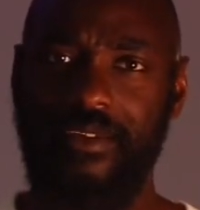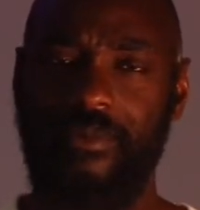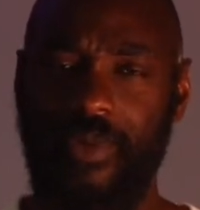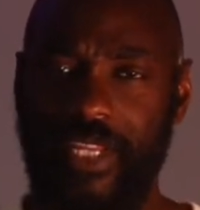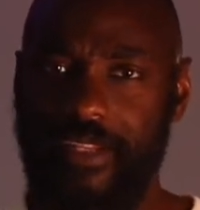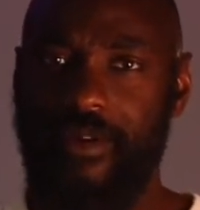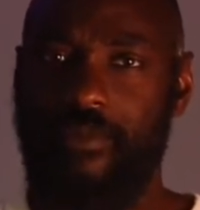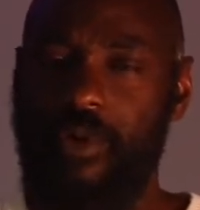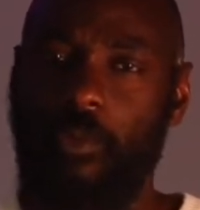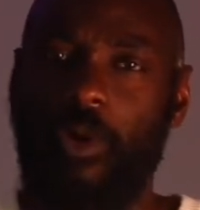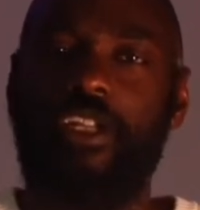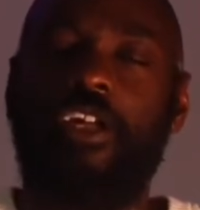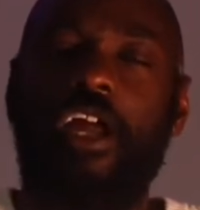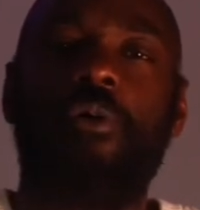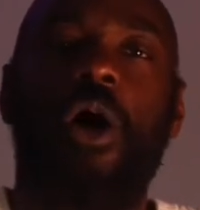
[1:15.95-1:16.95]
We
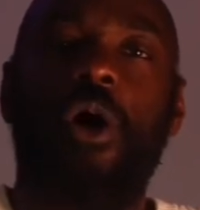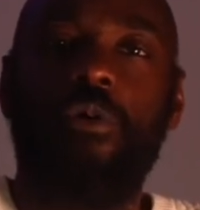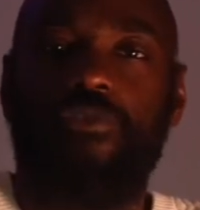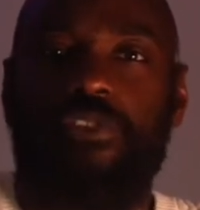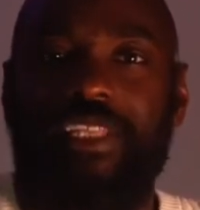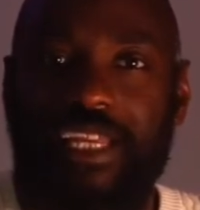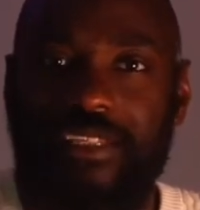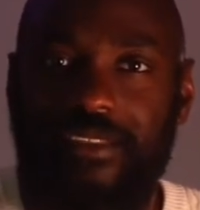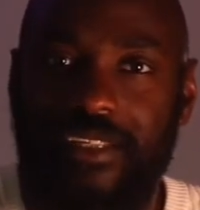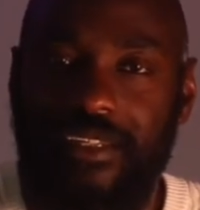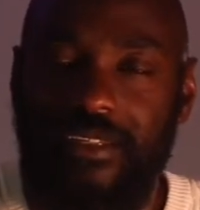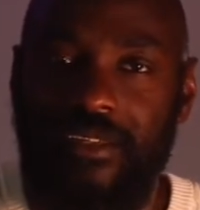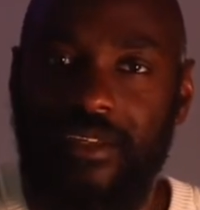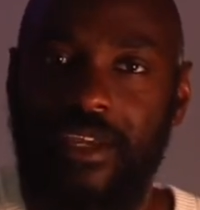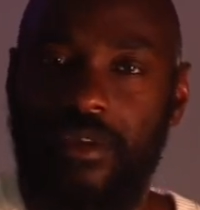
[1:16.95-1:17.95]
want to go
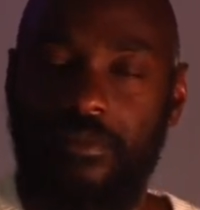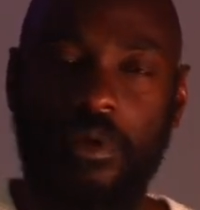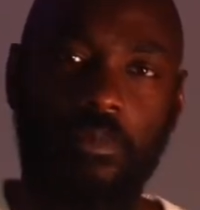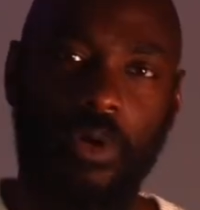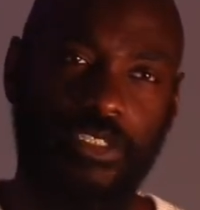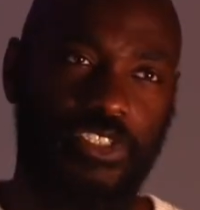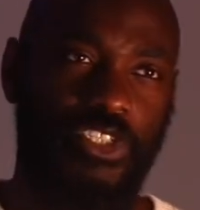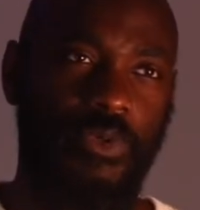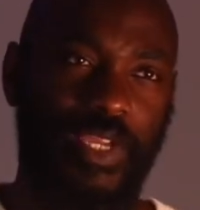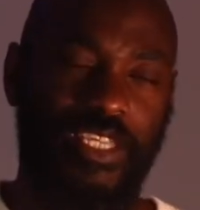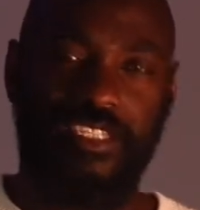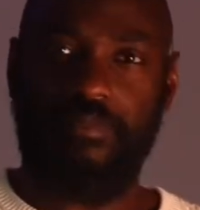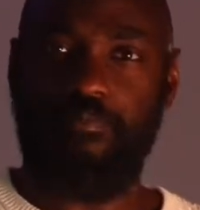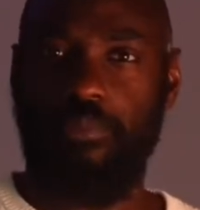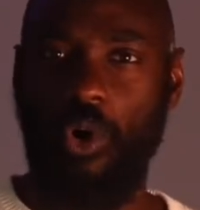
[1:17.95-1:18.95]
overlanding. We want to
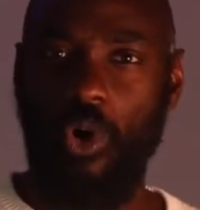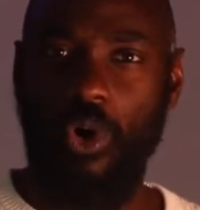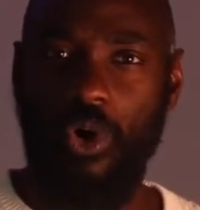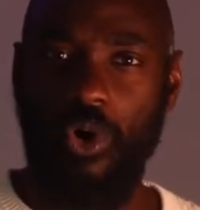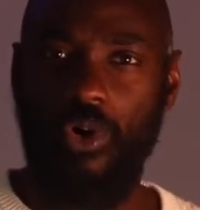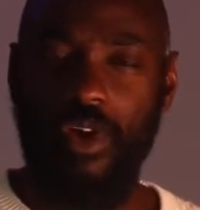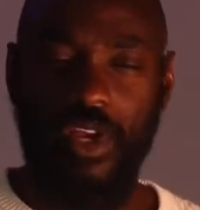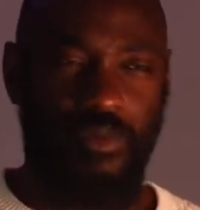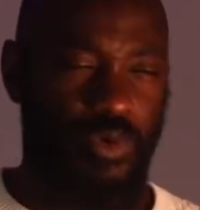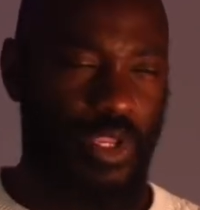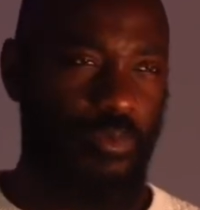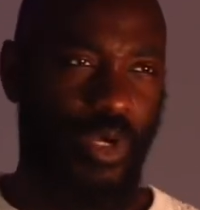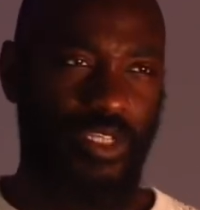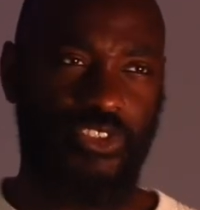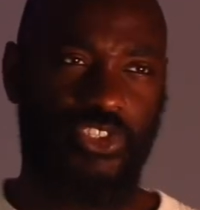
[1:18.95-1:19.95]
explore. We
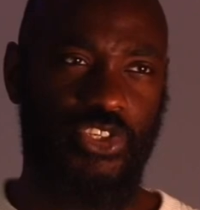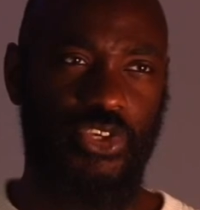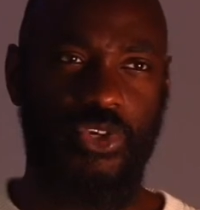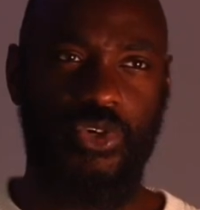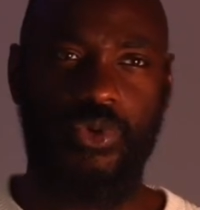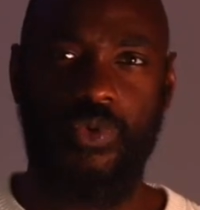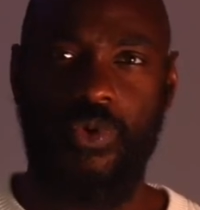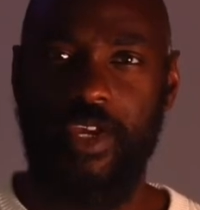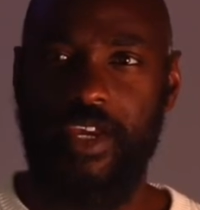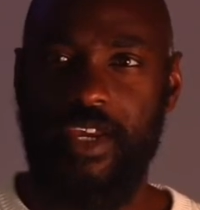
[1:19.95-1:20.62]
want to